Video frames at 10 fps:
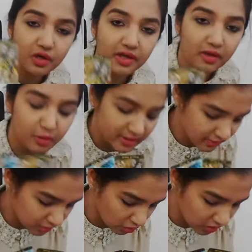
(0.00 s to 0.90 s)
okay, the Prince
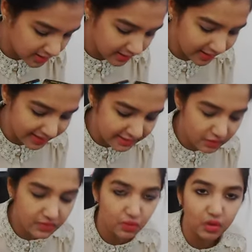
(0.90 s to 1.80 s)
of Swords and the
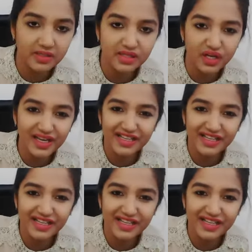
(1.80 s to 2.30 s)
Ace of Swords, yeah?